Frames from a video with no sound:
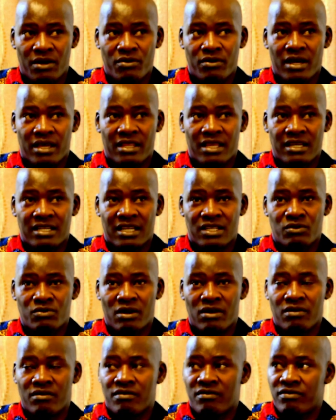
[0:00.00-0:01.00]
look at that as
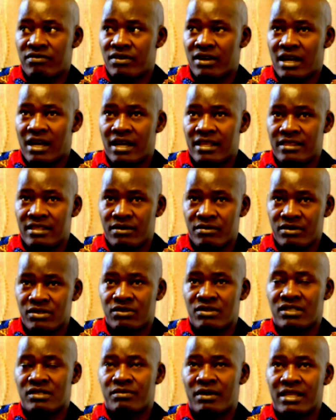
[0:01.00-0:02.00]
one of the
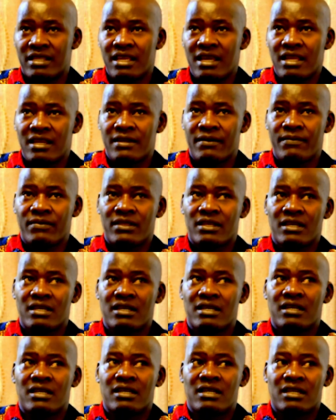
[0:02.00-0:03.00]
reasons. But then,
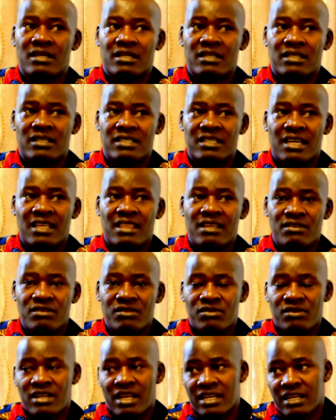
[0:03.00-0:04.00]
the other
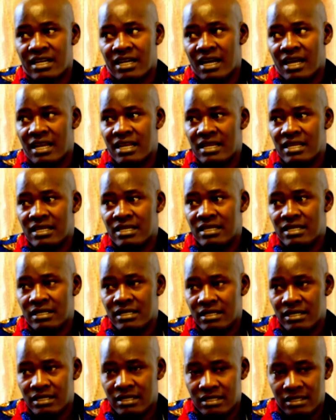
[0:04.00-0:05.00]
reason I can
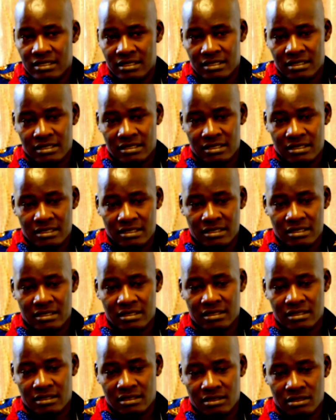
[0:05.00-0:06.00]

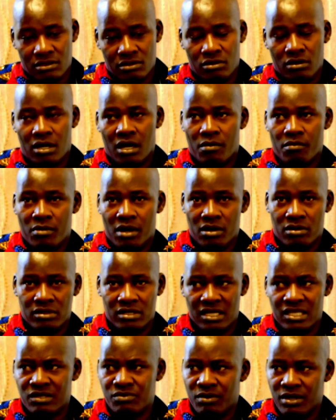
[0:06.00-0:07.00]
talk
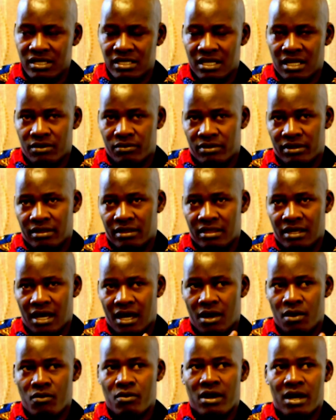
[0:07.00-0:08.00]
about, especially with
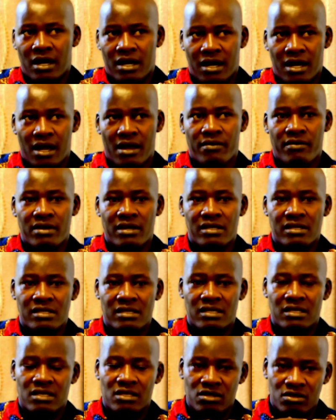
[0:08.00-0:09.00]
our
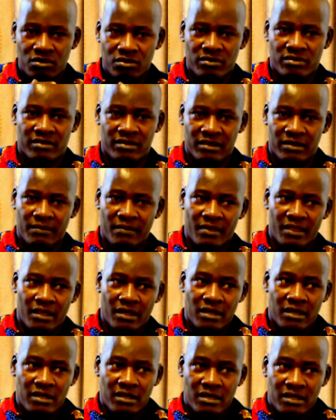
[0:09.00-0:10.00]
current youth,
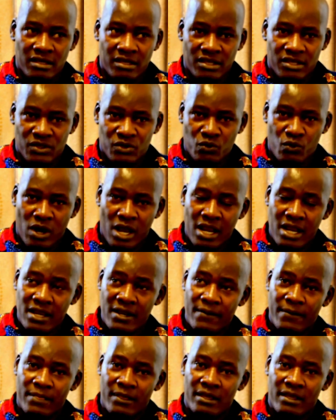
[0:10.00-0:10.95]
is one,